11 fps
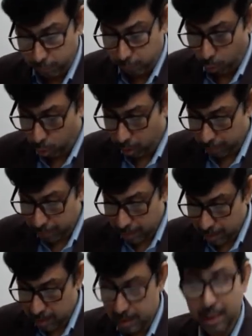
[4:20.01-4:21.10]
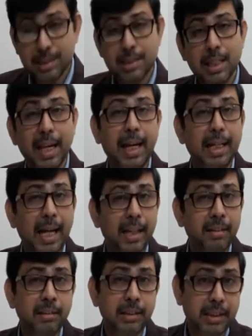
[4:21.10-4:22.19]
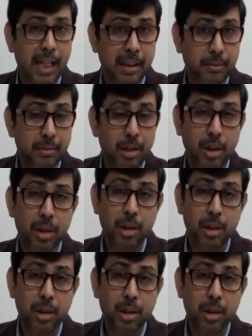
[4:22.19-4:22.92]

4, 6, 8 and 10.